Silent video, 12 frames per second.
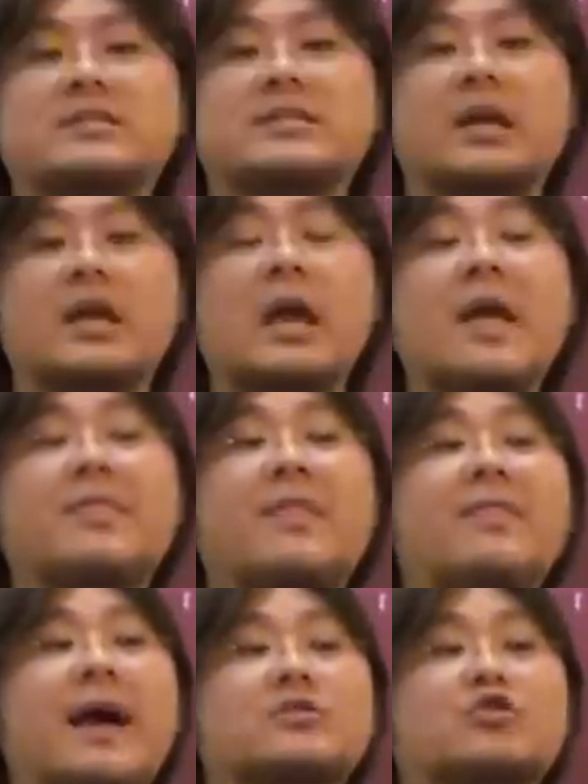say
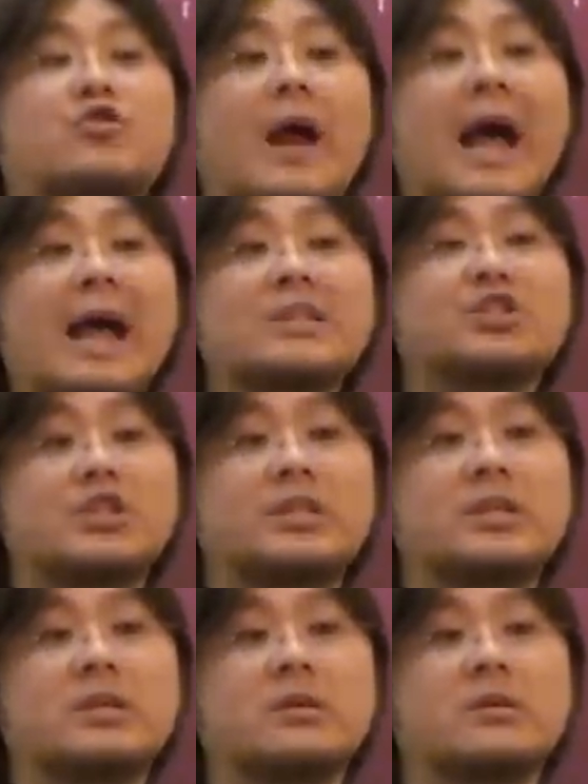that that
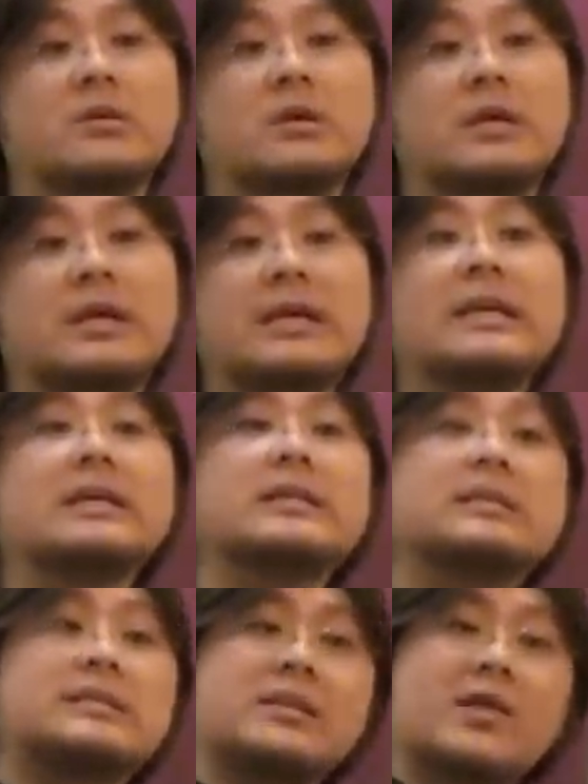tragedy
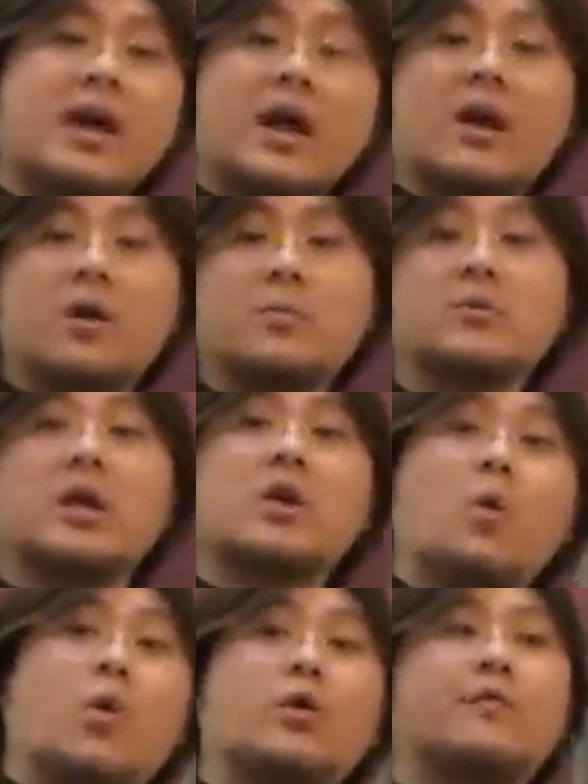is there in
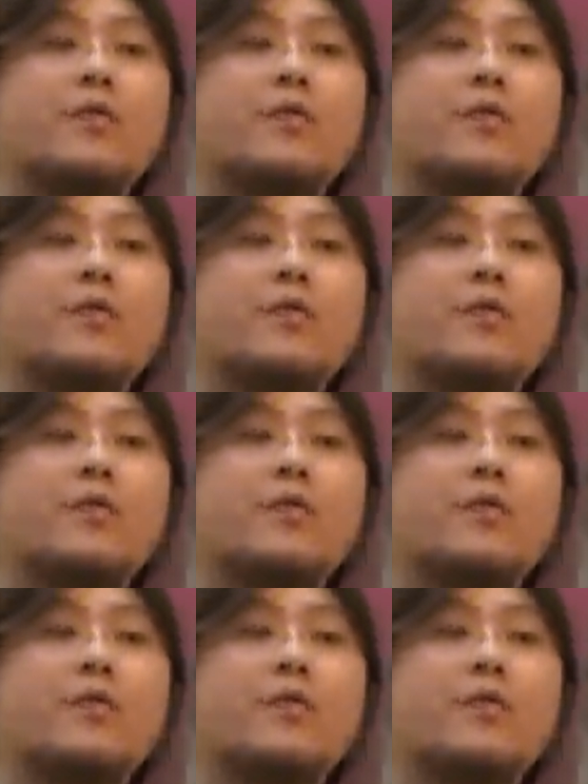order